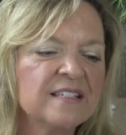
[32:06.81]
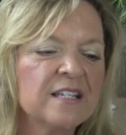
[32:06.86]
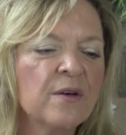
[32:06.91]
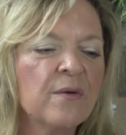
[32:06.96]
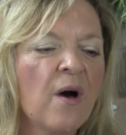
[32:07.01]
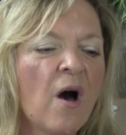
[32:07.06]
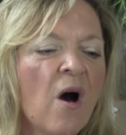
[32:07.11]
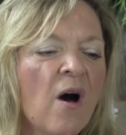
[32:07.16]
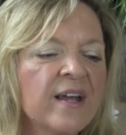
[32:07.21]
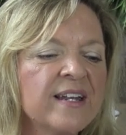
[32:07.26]

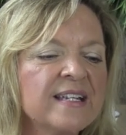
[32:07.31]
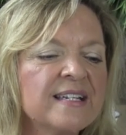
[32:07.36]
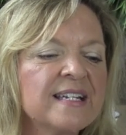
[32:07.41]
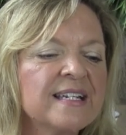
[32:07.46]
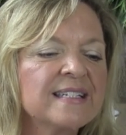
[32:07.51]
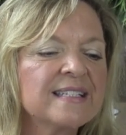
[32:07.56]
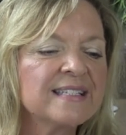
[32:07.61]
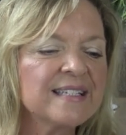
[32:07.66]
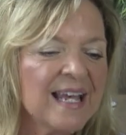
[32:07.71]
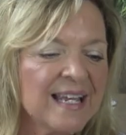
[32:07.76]
So on an
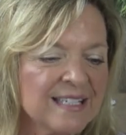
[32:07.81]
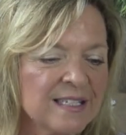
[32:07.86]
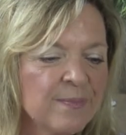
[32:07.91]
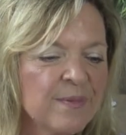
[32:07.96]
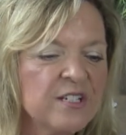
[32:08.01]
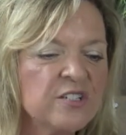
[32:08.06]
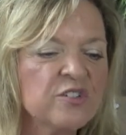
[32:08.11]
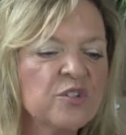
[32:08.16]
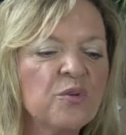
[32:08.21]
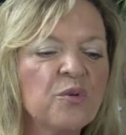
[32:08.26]

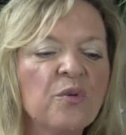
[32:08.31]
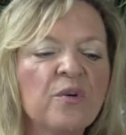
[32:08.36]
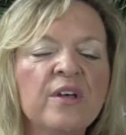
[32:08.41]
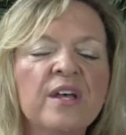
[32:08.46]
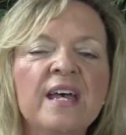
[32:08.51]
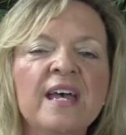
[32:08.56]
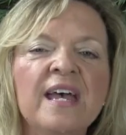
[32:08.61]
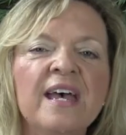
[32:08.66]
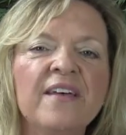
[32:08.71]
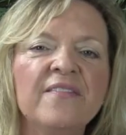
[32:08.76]
assessment tool,
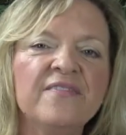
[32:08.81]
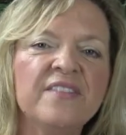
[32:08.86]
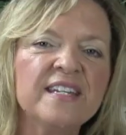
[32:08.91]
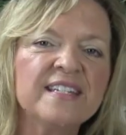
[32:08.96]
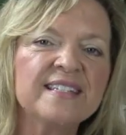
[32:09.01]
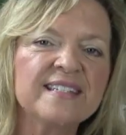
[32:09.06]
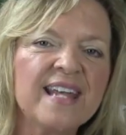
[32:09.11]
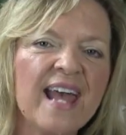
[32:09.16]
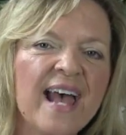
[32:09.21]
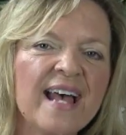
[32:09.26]

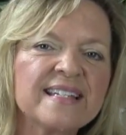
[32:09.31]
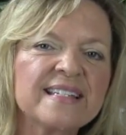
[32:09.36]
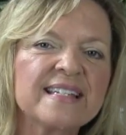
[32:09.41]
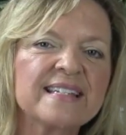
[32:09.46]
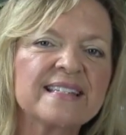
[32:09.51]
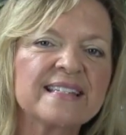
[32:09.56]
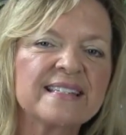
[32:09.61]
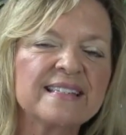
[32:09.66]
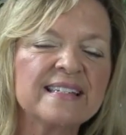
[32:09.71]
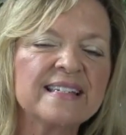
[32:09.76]
this task
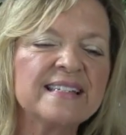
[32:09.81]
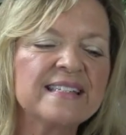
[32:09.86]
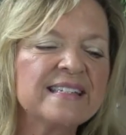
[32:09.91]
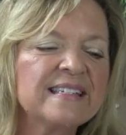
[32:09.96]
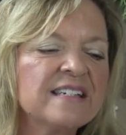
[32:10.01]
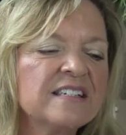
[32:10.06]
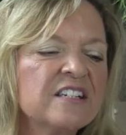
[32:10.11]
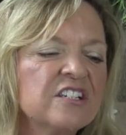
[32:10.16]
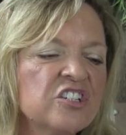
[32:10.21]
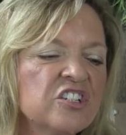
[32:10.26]
is
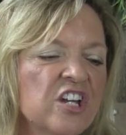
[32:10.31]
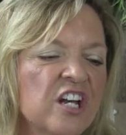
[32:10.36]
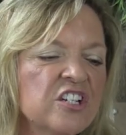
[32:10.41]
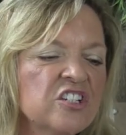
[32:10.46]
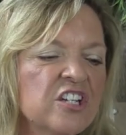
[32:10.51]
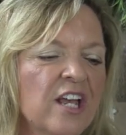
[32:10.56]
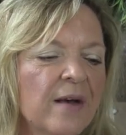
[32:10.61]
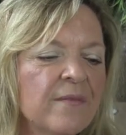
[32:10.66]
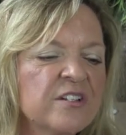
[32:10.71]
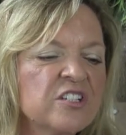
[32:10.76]
listed to
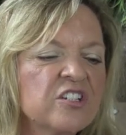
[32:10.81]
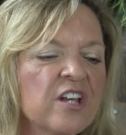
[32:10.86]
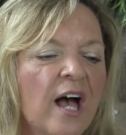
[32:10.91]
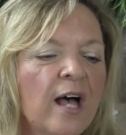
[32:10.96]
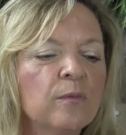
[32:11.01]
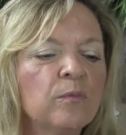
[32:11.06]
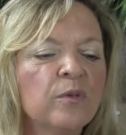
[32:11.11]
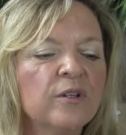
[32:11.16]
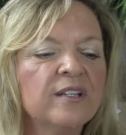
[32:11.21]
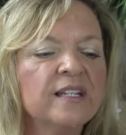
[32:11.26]
judge how a
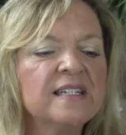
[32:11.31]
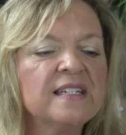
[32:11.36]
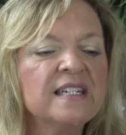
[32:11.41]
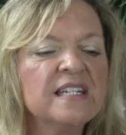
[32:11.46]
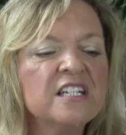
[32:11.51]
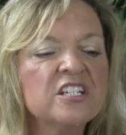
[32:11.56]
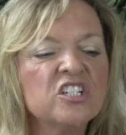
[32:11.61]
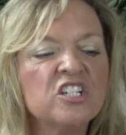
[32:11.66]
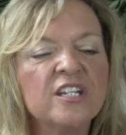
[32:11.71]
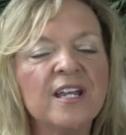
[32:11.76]
child will
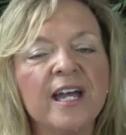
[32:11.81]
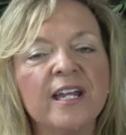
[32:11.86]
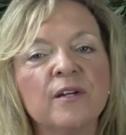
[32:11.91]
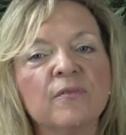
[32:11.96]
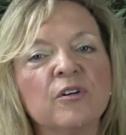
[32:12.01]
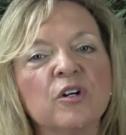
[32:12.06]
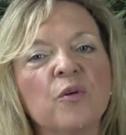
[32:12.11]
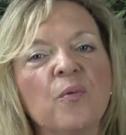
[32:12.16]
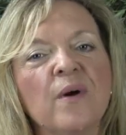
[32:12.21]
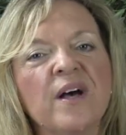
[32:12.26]
initiate a
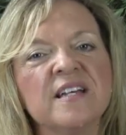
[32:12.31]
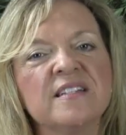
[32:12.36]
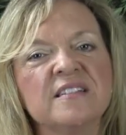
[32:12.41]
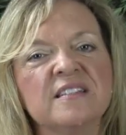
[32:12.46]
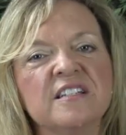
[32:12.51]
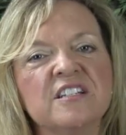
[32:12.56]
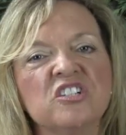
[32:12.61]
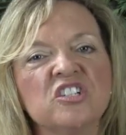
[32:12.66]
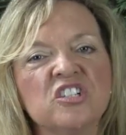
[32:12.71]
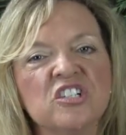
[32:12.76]

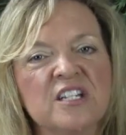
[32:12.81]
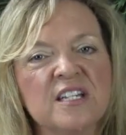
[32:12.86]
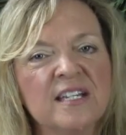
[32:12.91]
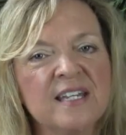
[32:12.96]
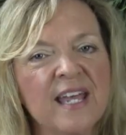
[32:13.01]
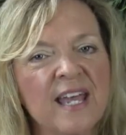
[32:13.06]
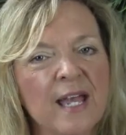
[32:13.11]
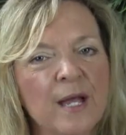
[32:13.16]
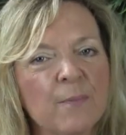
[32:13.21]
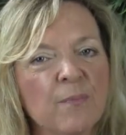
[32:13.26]
request that she
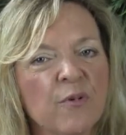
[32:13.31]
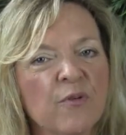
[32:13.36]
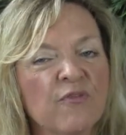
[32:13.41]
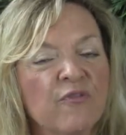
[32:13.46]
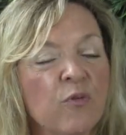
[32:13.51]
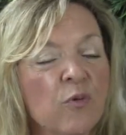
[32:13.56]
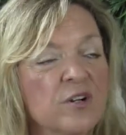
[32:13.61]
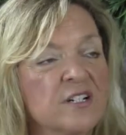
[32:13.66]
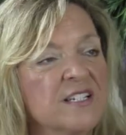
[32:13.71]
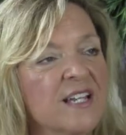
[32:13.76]
can't,
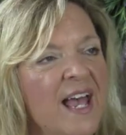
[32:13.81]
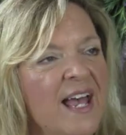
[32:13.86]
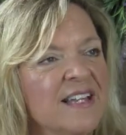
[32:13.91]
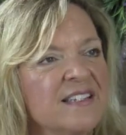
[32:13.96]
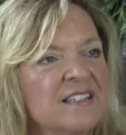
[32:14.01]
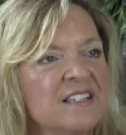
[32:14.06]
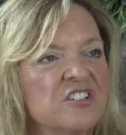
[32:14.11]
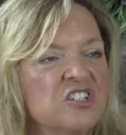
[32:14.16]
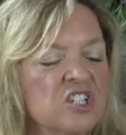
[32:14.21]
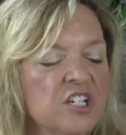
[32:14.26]
for a
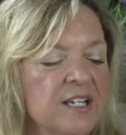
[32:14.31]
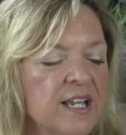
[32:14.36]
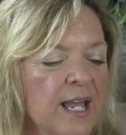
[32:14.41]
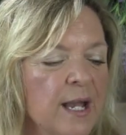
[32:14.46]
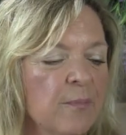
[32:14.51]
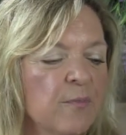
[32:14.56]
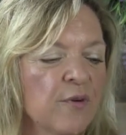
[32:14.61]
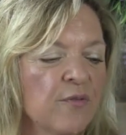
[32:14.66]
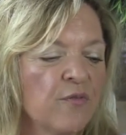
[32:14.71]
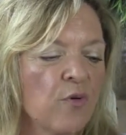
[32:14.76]
task that she
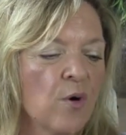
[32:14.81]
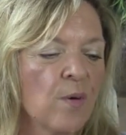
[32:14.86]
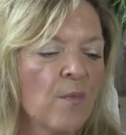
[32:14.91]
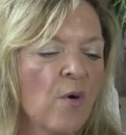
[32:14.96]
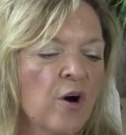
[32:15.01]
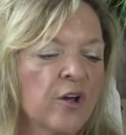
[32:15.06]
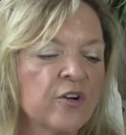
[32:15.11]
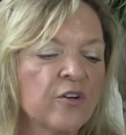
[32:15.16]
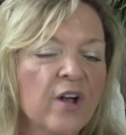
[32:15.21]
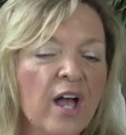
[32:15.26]
can't perform
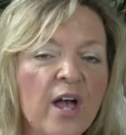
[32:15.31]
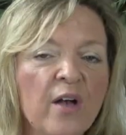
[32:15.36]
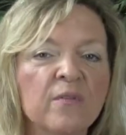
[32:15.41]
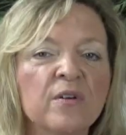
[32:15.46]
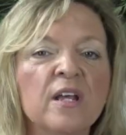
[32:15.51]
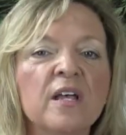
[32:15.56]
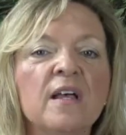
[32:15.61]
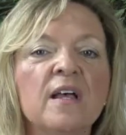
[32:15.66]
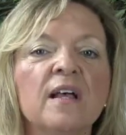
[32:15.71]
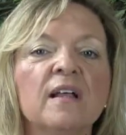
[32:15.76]
on her own,
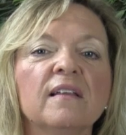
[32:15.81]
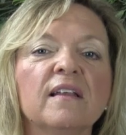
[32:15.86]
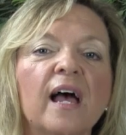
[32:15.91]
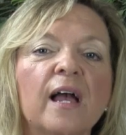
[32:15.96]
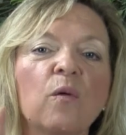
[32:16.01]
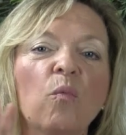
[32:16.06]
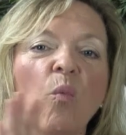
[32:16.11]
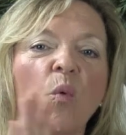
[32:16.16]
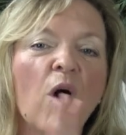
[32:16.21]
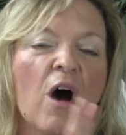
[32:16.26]

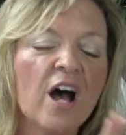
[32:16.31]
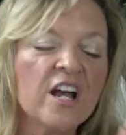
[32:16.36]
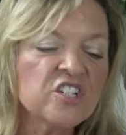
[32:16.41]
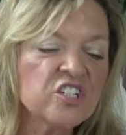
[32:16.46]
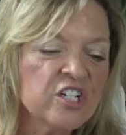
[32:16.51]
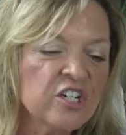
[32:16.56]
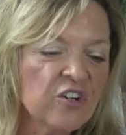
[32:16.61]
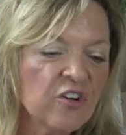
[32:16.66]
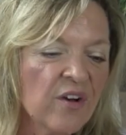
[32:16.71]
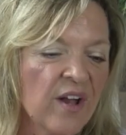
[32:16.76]
like
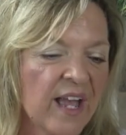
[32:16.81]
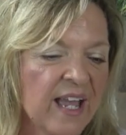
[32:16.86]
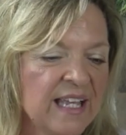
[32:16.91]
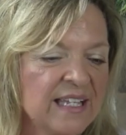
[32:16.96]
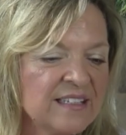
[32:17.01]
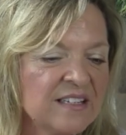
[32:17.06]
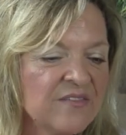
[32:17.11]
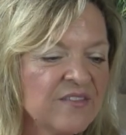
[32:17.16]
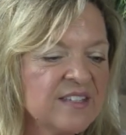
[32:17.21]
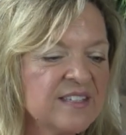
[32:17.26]
washing her
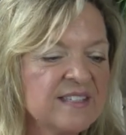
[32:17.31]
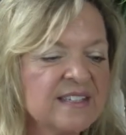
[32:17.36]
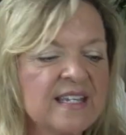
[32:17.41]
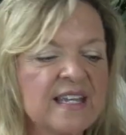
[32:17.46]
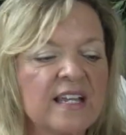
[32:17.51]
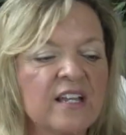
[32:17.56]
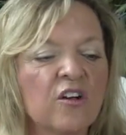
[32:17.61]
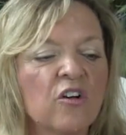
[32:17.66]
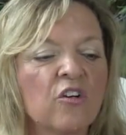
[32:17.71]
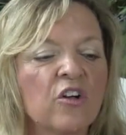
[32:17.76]
hands in the
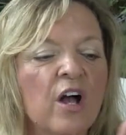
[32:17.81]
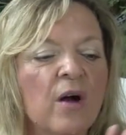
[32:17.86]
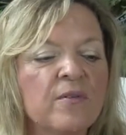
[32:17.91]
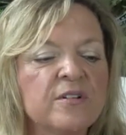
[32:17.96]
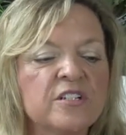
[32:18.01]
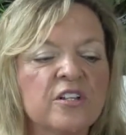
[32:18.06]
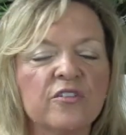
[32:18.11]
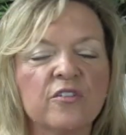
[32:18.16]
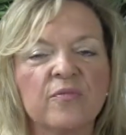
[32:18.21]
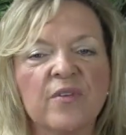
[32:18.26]
sink or
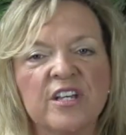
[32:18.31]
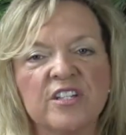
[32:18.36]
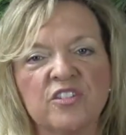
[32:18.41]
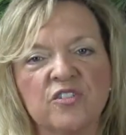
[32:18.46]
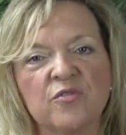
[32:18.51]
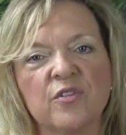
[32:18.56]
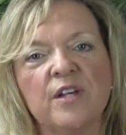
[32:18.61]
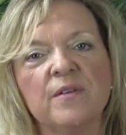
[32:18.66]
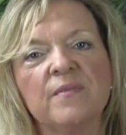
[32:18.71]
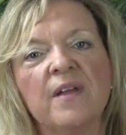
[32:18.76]
going to the
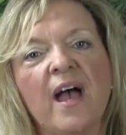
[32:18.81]
restroom.